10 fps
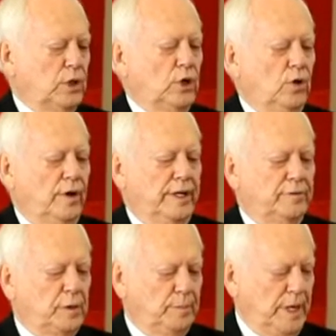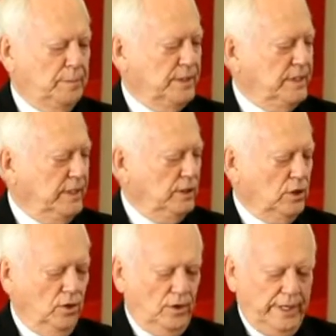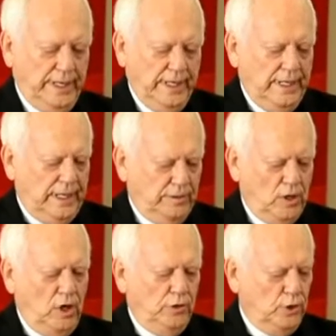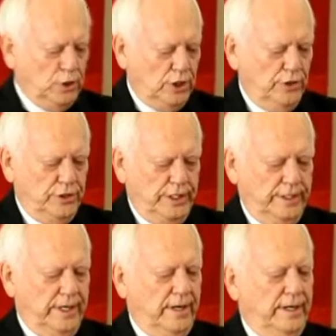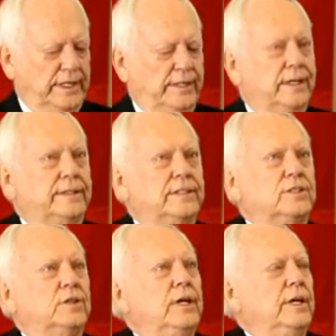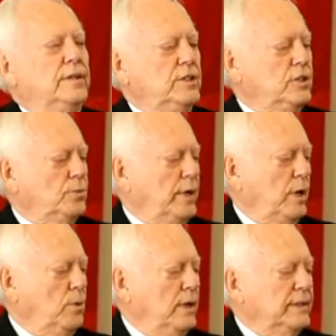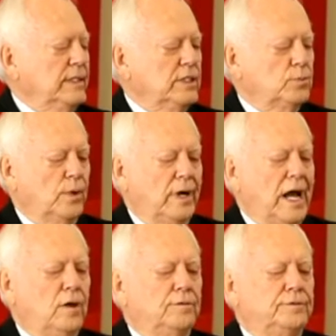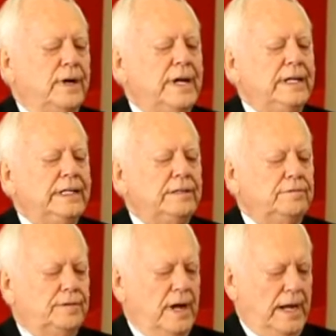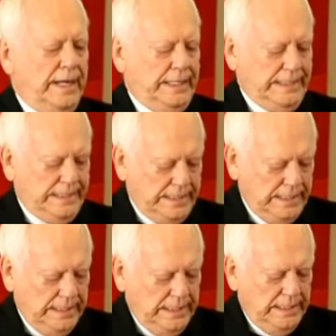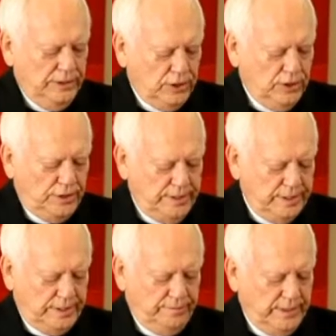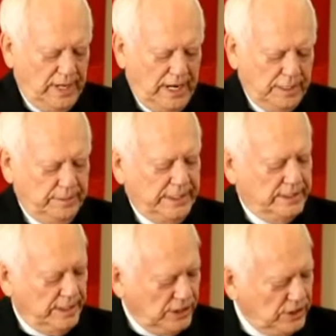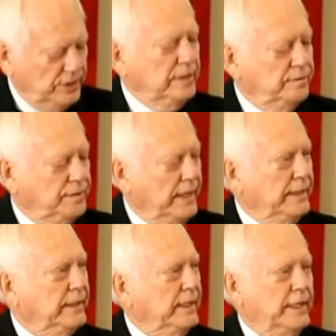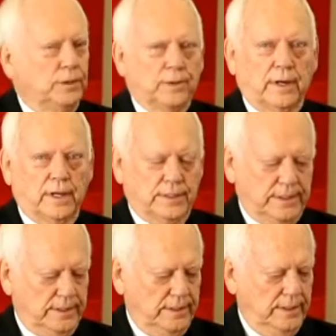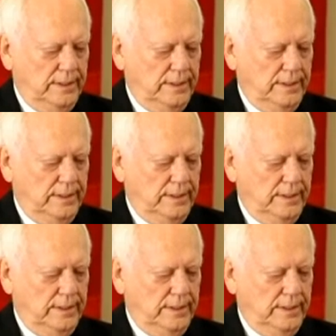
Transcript: the glory of the papacy, the glory of all those clergy there. And he thought, this is, this is what I want. This is where I'll finally find the goodness of God, because he couldn't find it anywhere else.